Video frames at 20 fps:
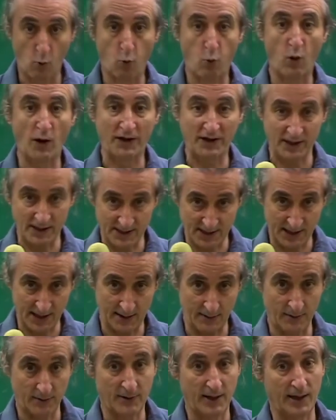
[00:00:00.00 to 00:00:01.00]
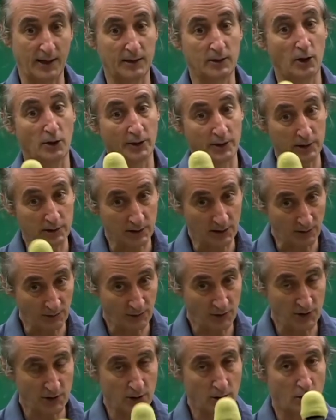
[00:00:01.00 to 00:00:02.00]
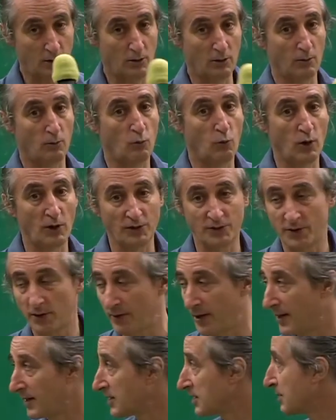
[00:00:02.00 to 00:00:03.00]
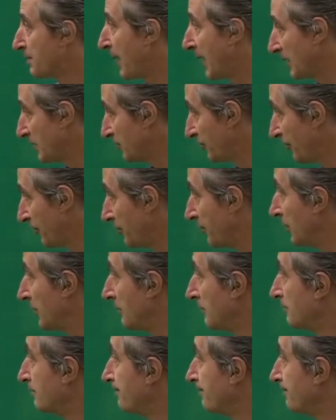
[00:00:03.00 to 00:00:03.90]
What is it they're going to give to you, and what do they expect from you?